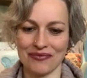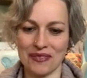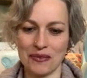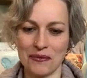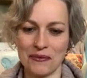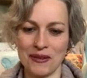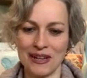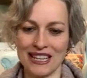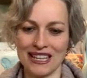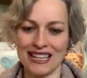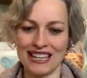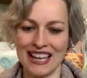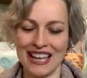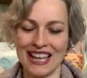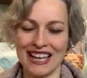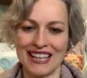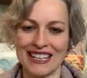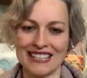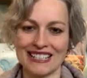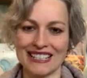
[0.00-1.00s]
we
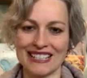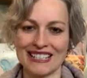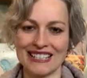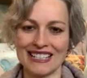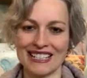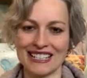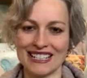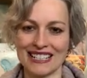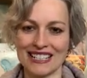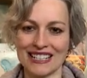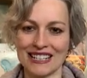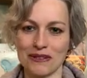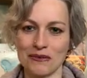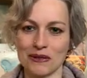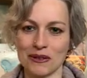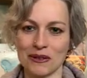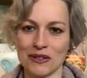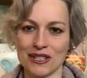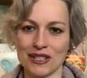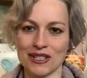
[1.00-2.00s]
can sit and
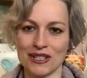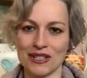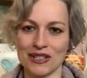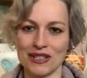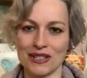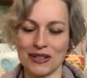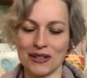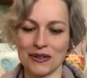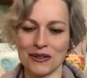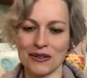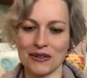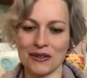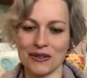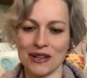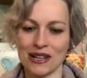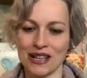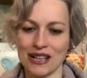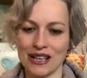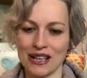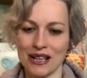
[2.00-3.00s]
we'll just do
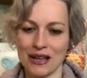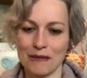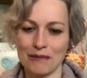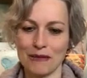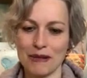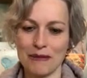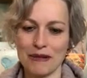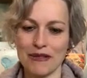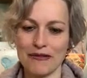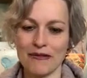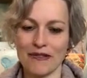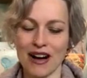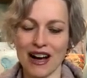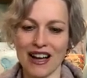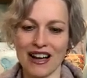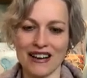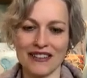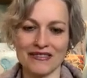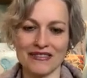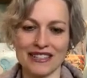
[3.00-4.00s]
maybe
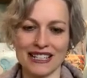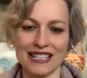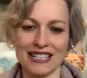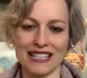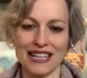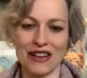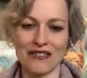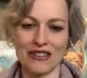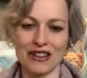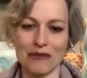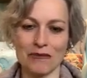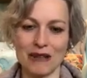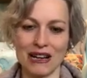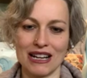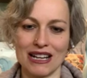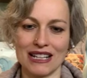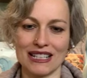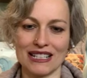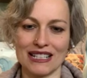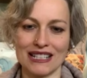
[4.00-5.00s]
5 to 7
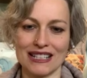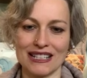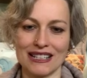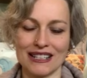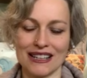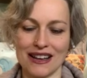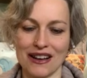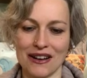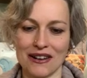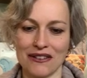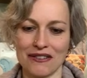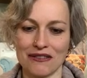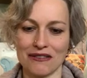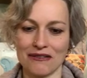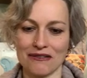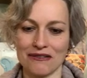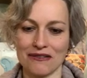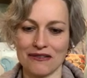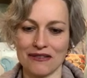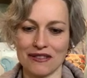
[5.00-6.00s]
minutes of
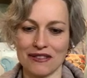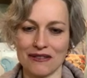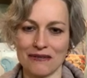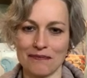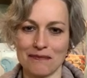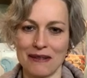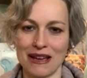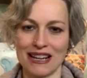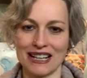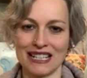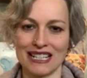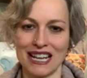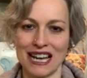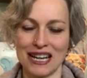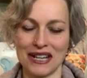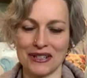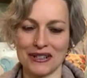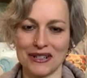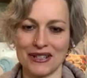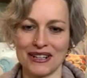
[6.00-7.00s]

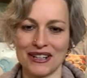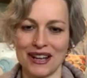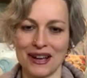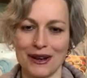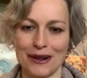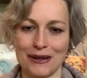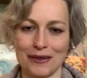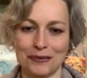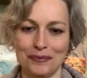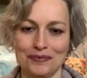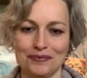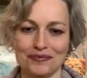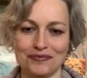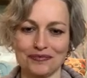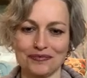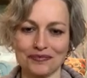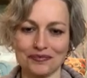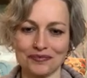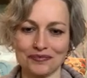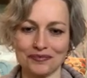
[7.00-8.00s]
meditation now.
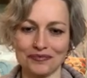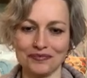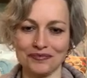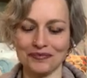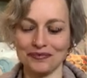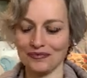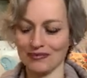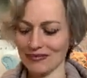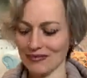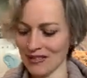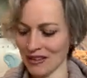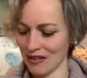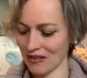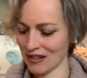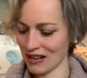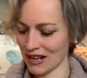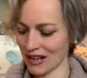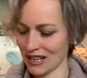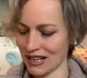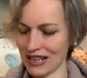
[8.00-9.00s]

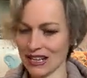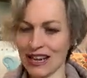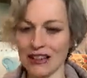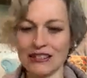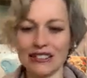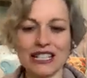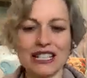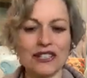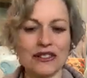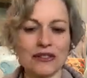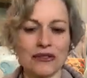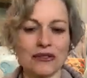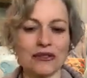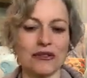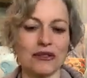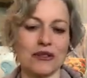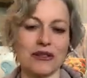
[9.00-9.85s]
Okay, and I'll lead you through